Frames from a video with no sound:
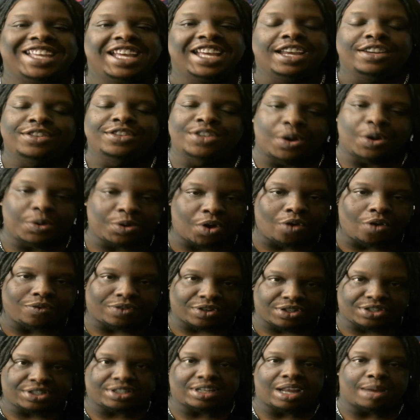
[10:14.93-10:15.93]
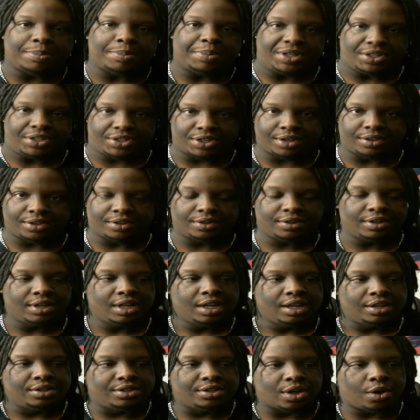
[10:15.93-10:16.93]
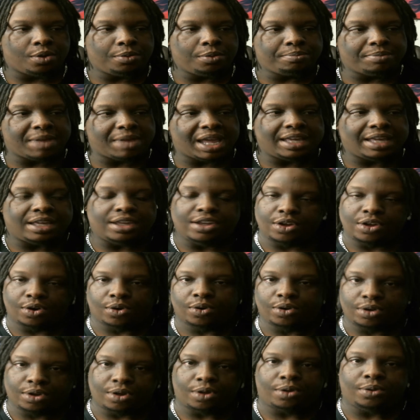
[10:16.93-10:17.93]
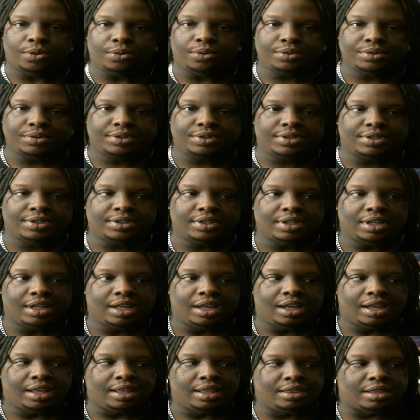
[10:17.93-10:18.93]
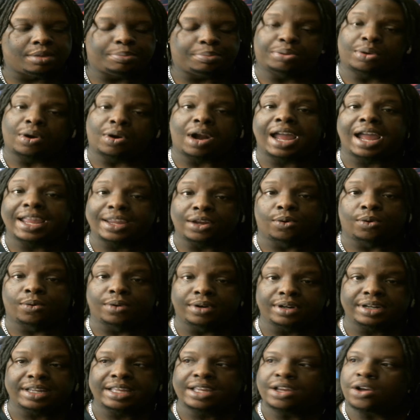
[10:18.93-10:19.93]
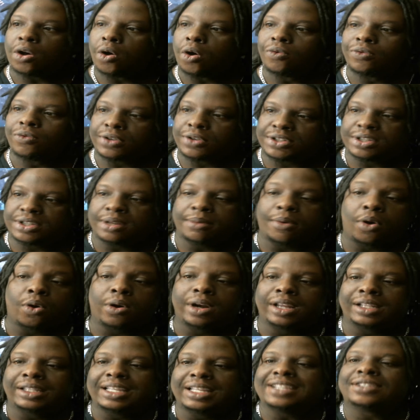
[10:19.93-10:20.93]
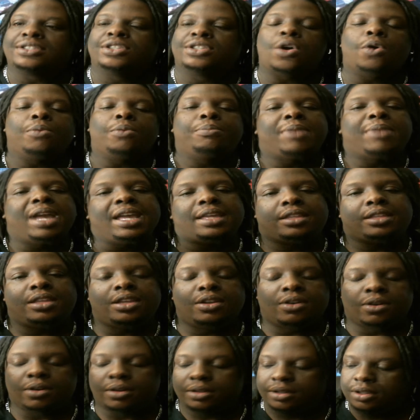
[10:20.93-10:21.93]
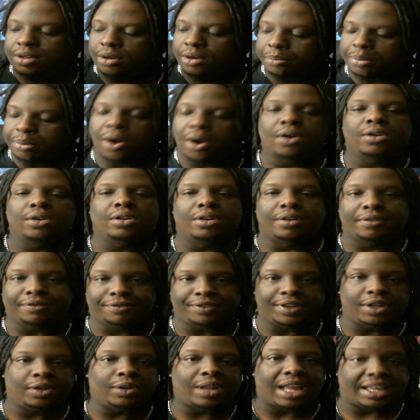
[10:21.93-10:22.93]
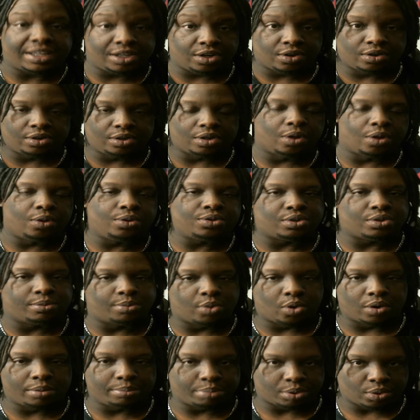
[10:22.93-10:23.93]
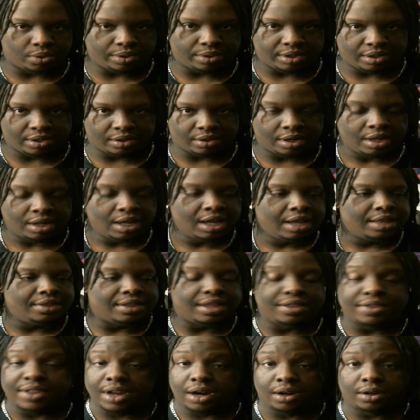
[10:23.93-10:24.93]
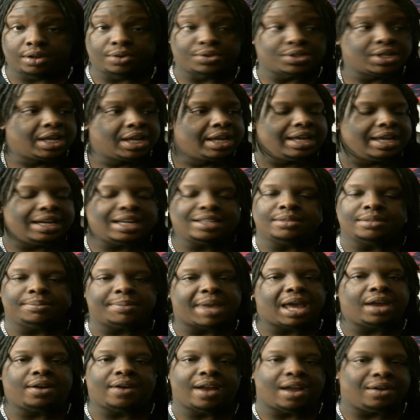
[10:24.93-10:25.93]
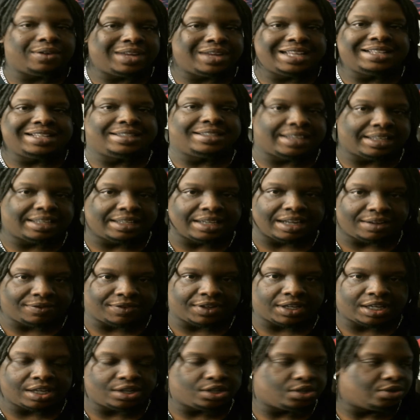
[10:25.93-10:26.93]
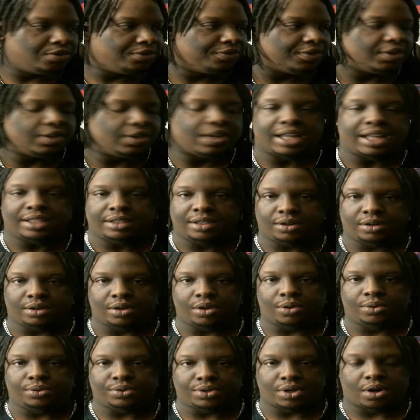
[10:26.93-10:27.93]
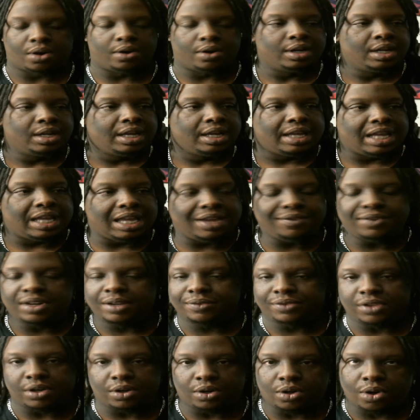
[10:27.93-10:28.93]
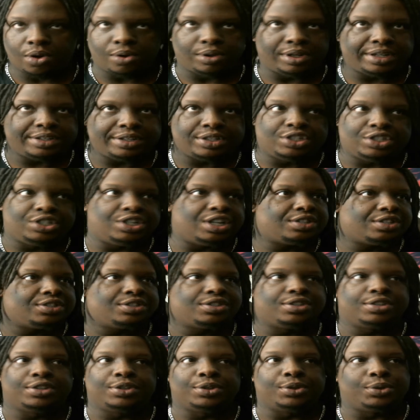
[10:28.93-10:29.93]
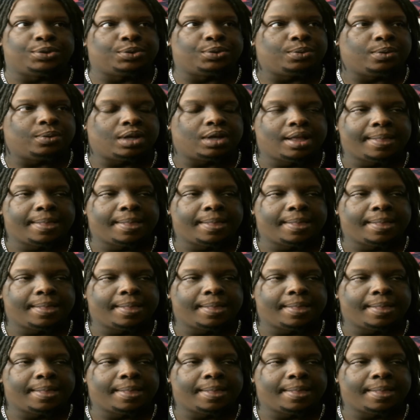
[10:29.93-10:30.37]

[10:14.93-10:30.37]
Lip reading: Don't overstep each other. Don't make your goals the priority over some, or at least don't make your partner feel like your goals are more important than their goals. It doesn't matter how insignificant you feel like their goals are. Even if their goal is just to